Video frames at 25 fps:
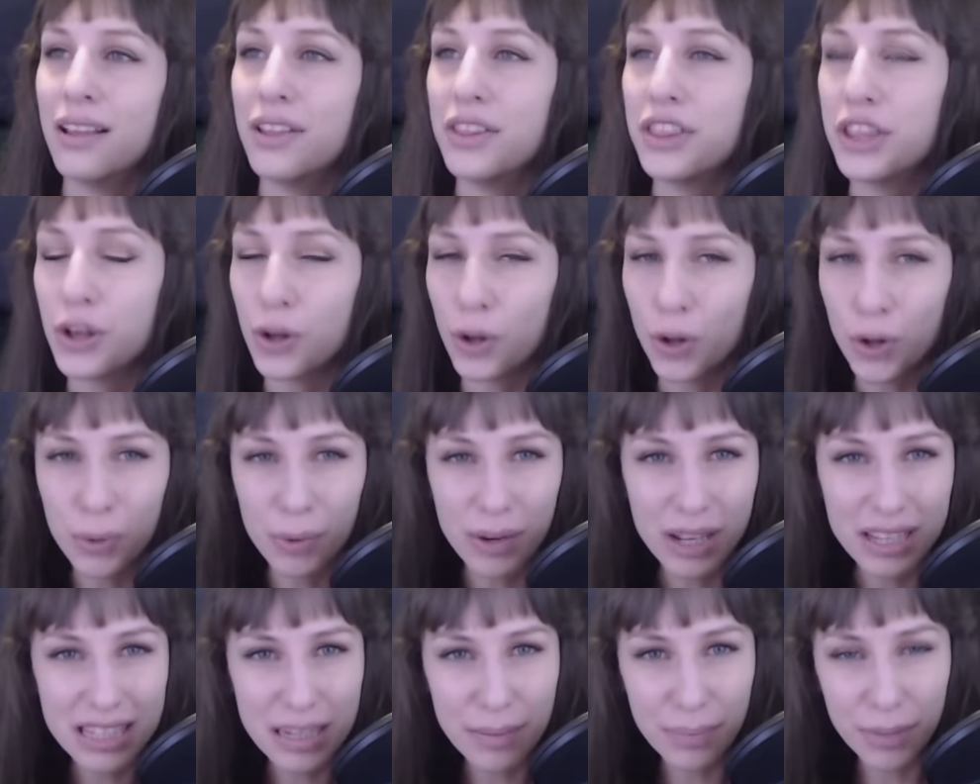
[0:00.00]
The old
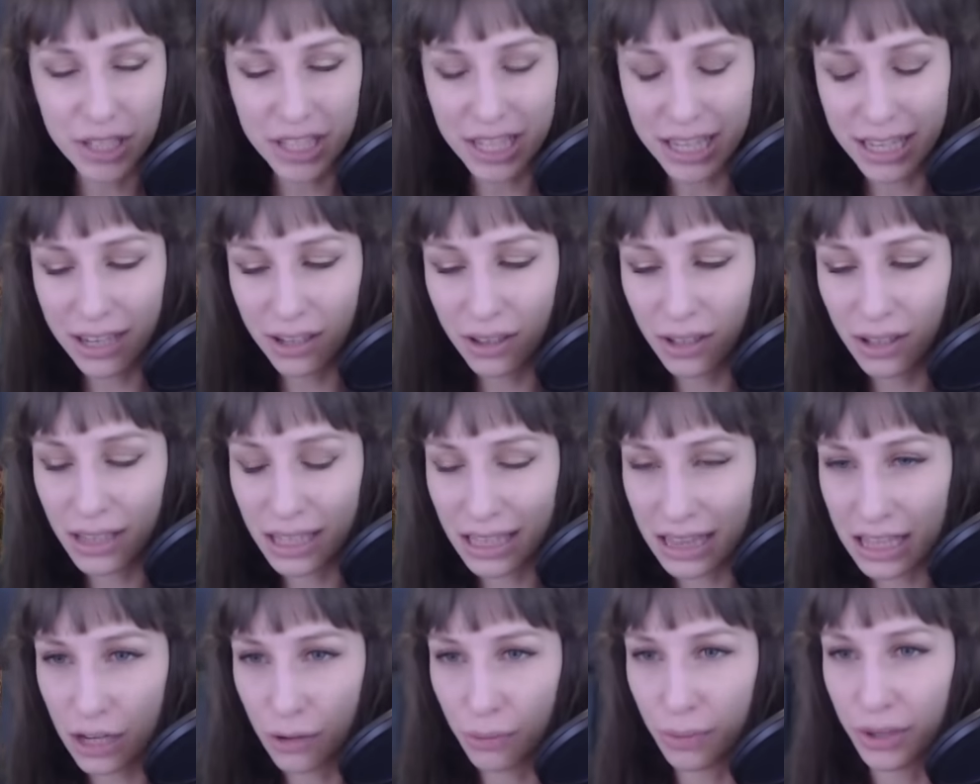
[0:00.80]
ones in particular,
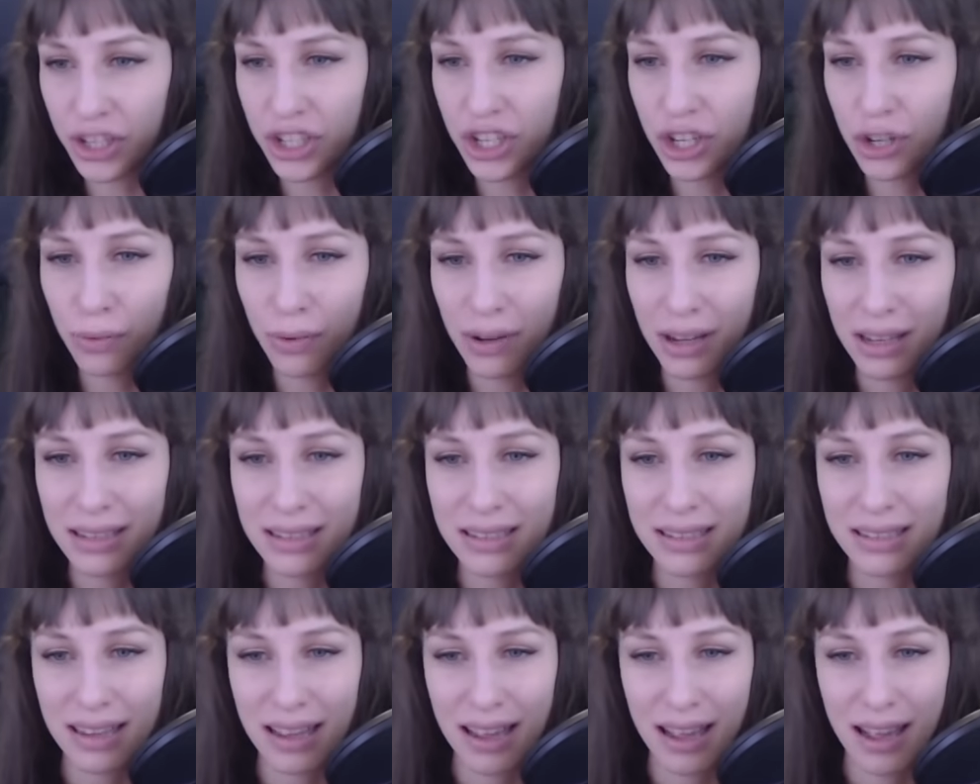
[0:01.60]
like the original
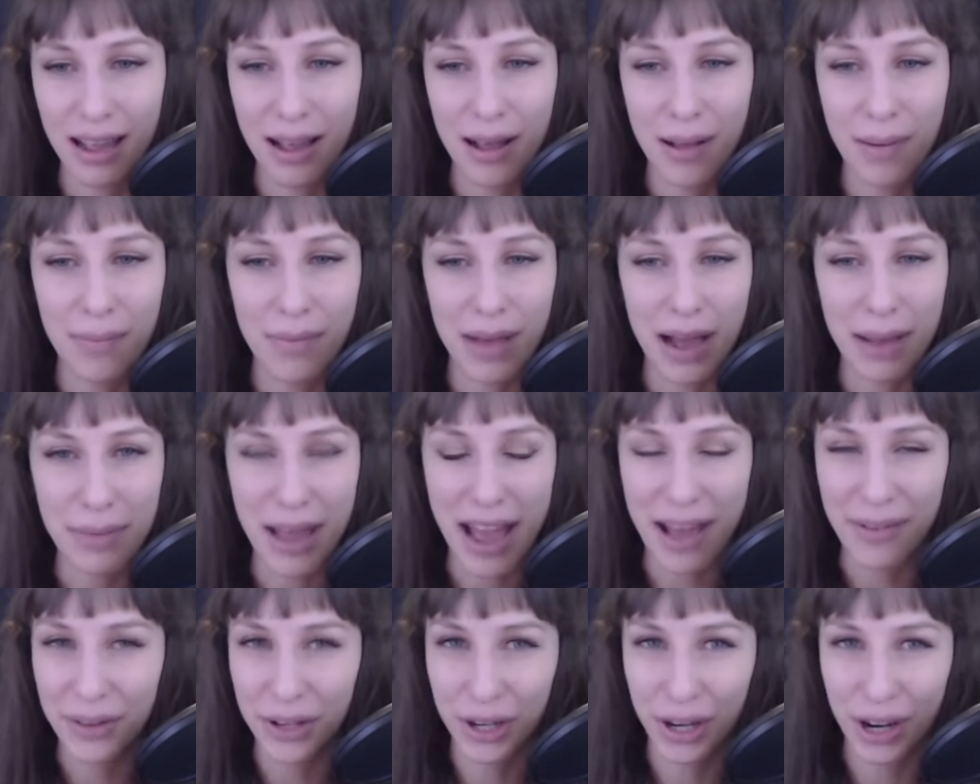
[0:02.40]
ones, um, I'm
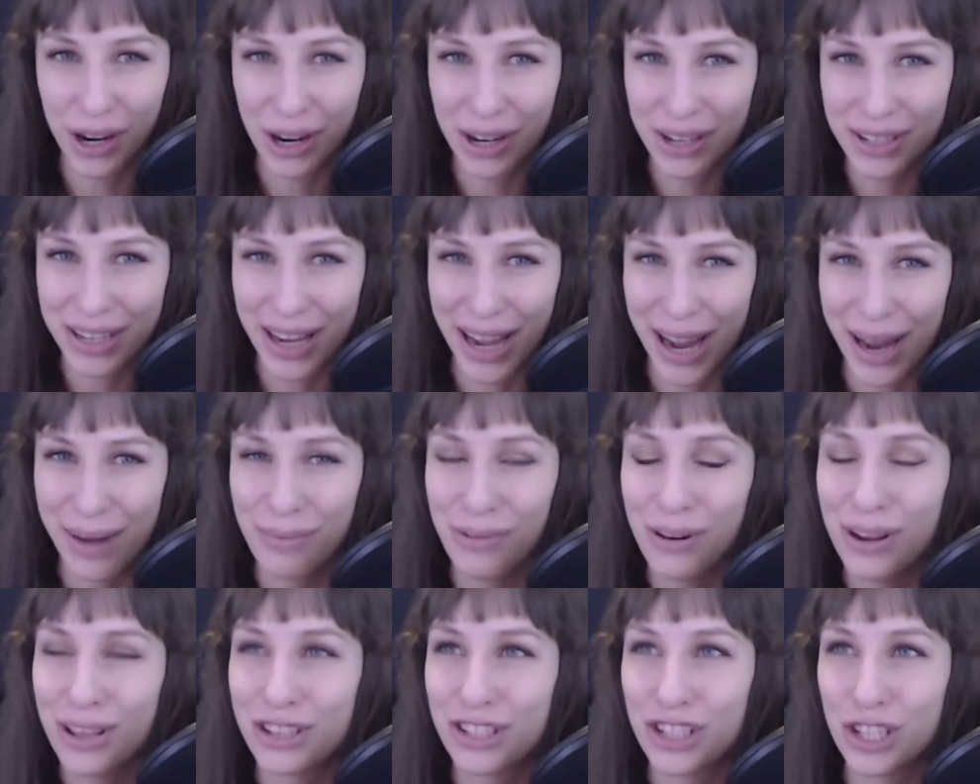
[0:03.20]
having a hard
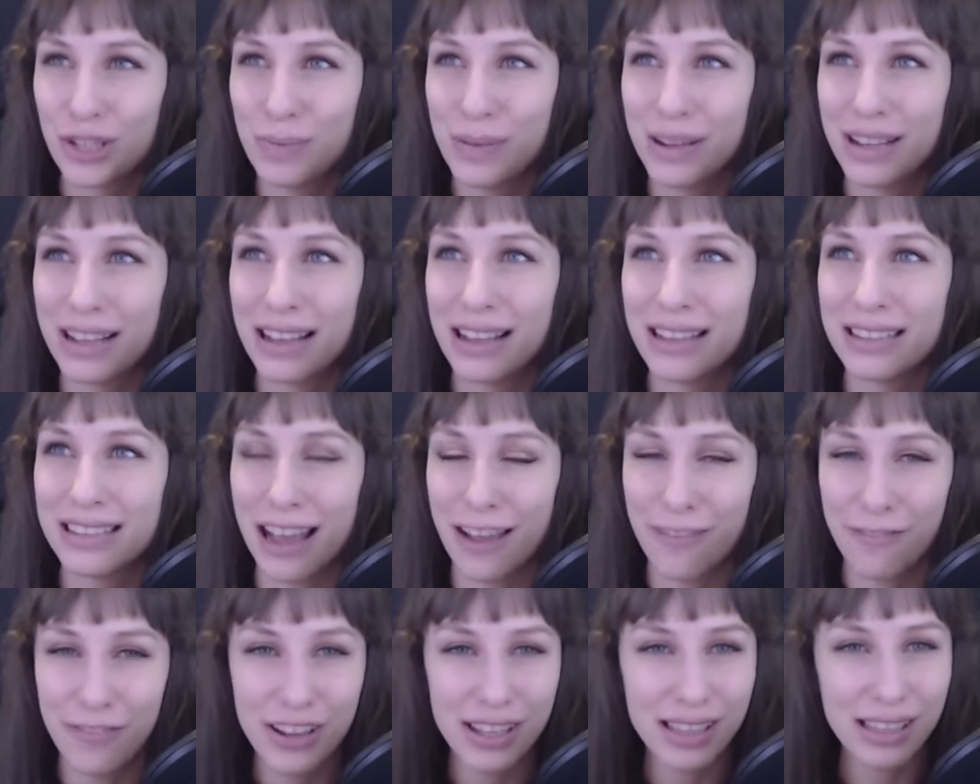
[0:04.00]
time with, just because
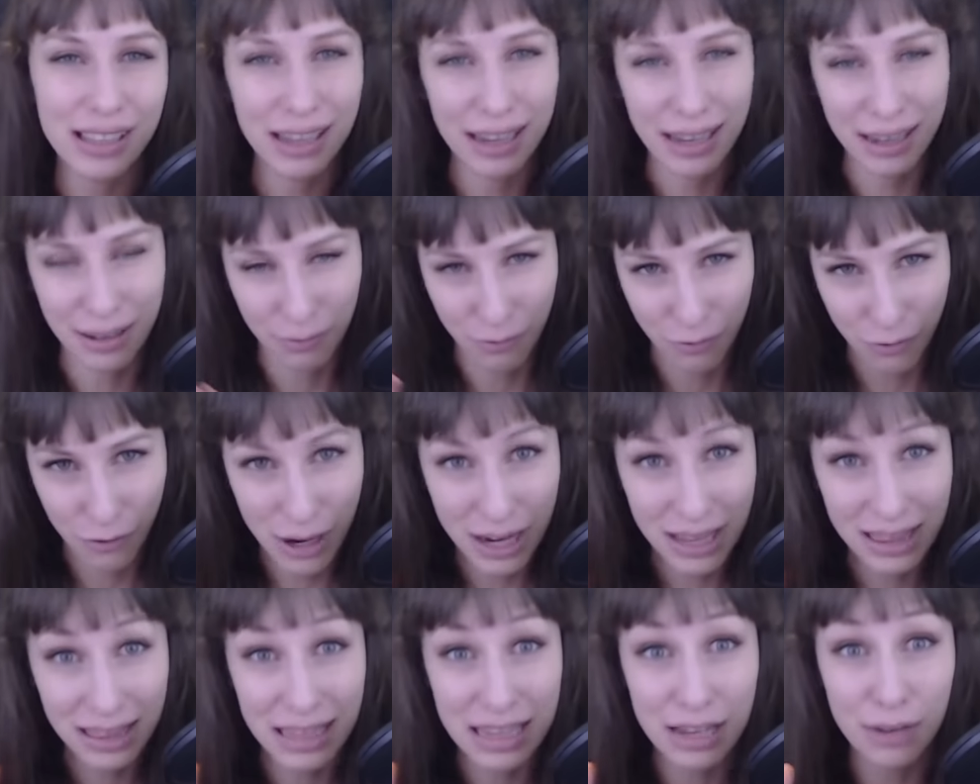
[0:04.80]
I feel like
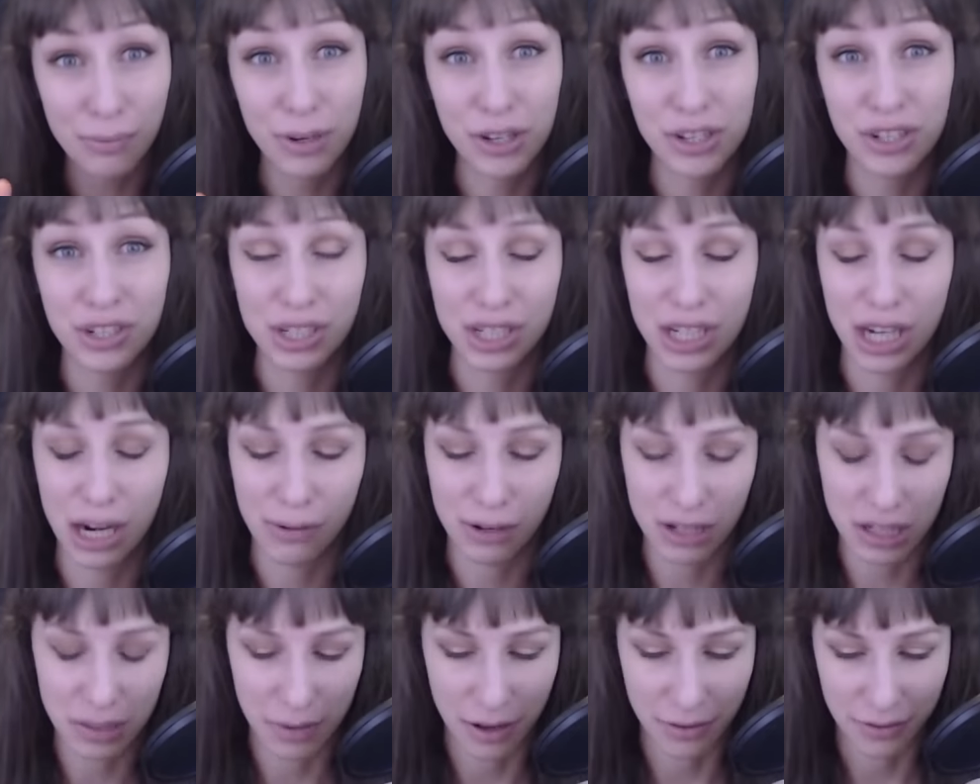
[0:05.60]
with the original Star
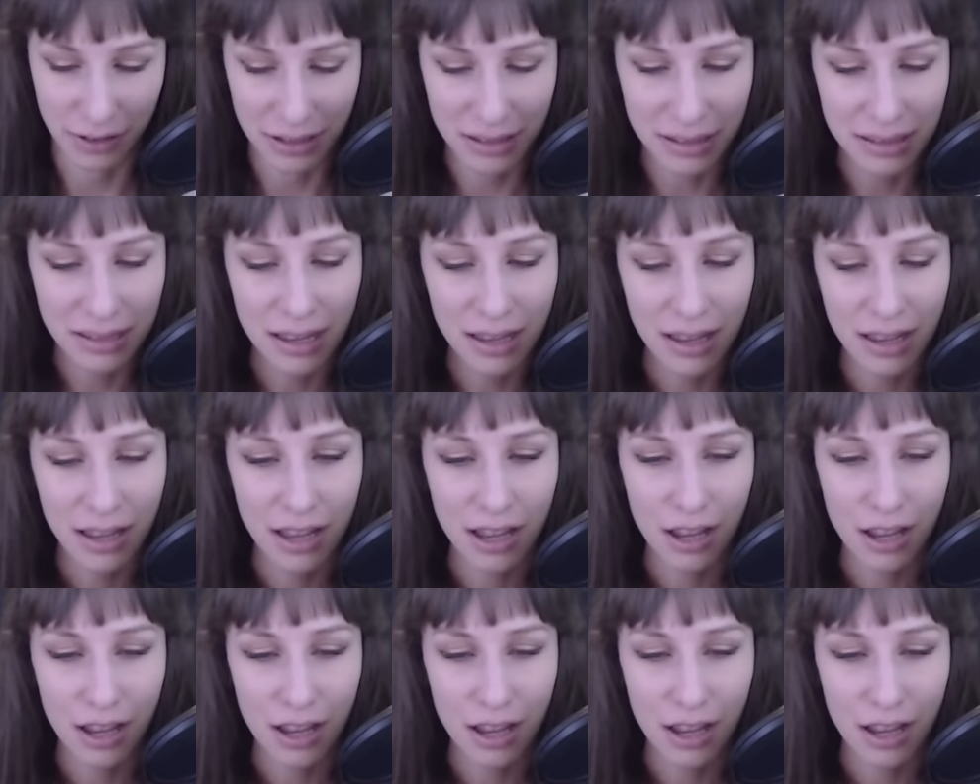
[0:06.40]
Wars movies,